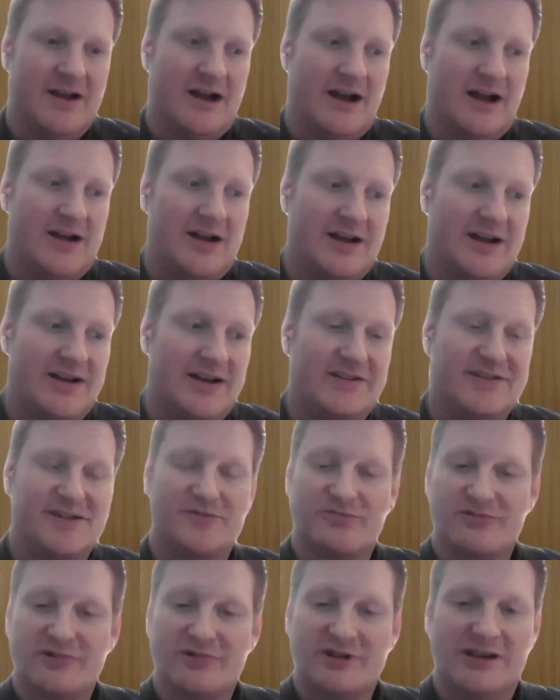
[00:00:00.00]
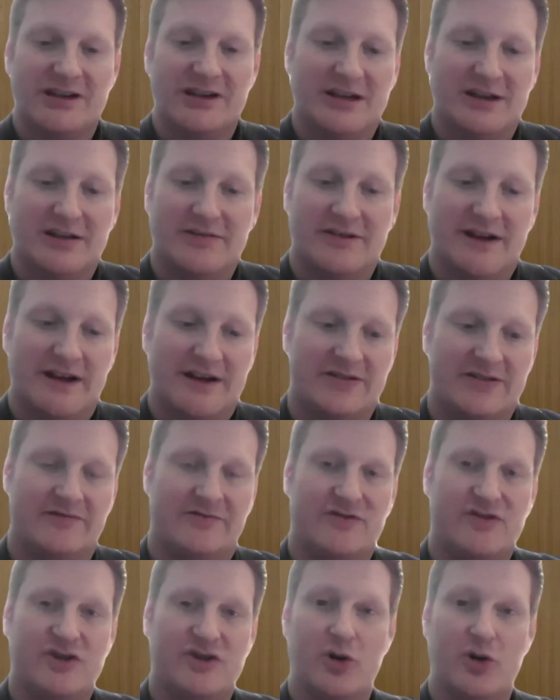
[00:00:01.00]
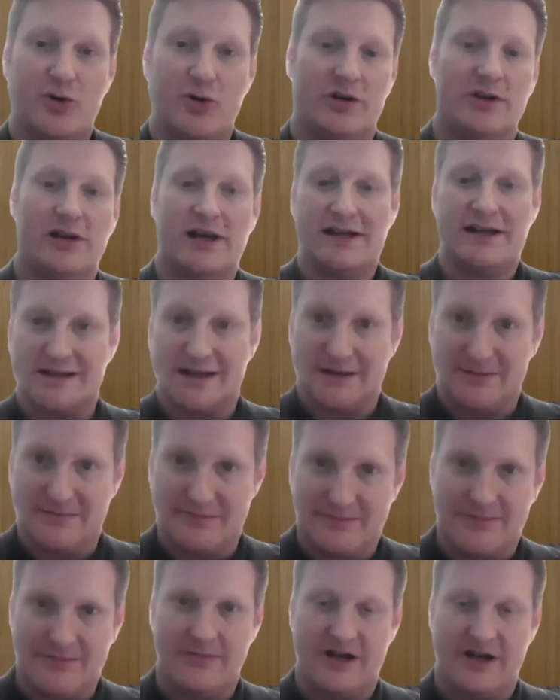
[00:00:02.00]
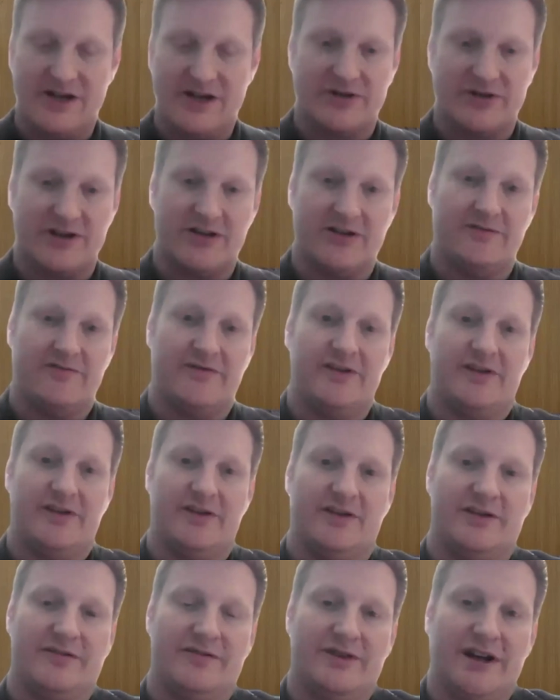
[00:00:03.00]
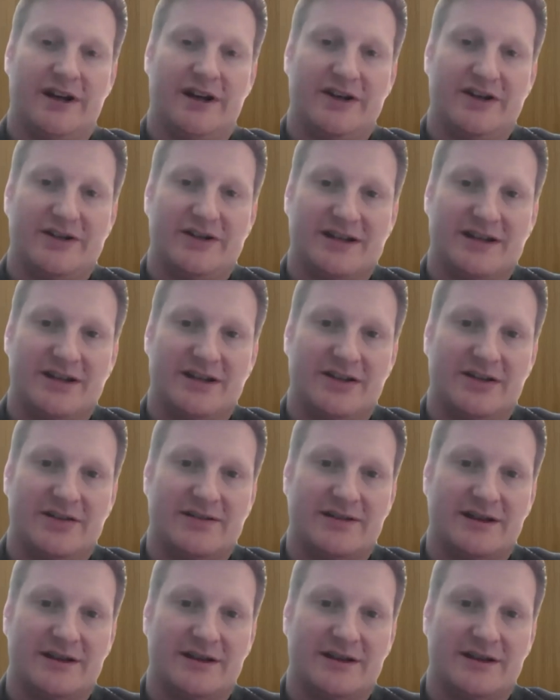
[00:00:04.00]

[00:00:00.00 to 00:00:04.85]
And it's a really effective totalizing metric of the nation's health.